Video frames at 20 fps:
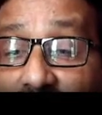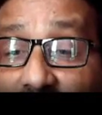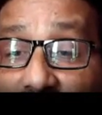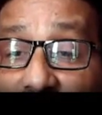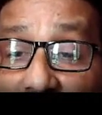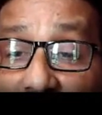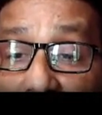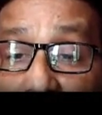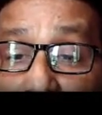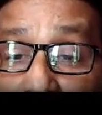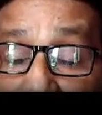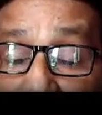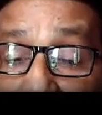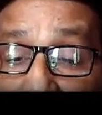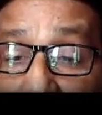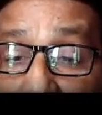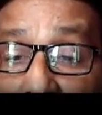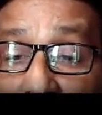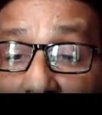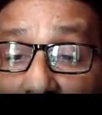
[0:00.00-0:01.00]
that
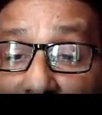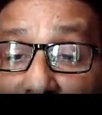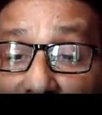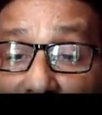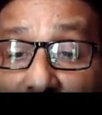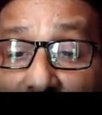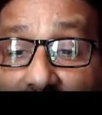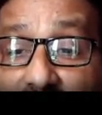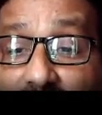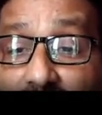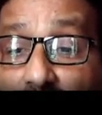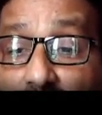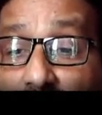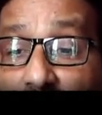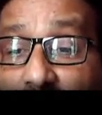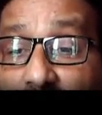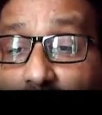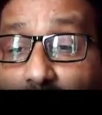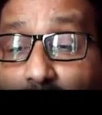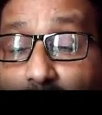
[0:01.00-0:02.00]
particular machine is
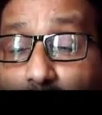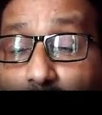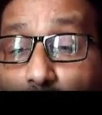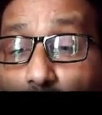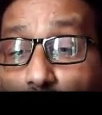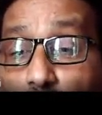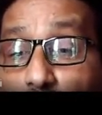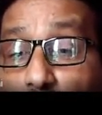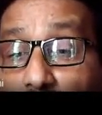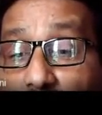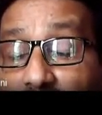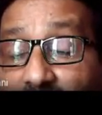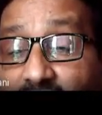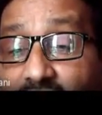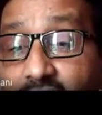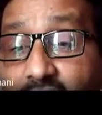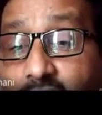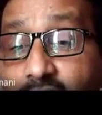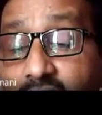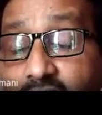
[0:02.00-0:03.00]
not able to cope up
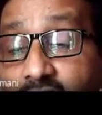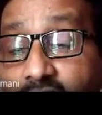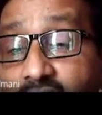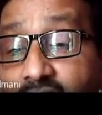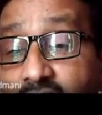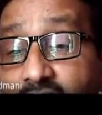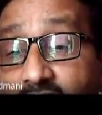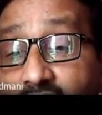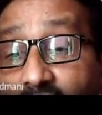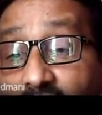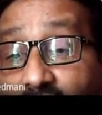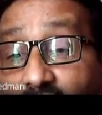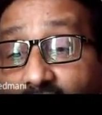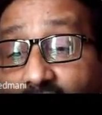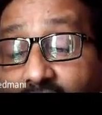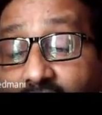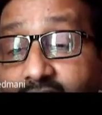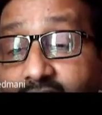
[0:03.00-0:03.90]
for your current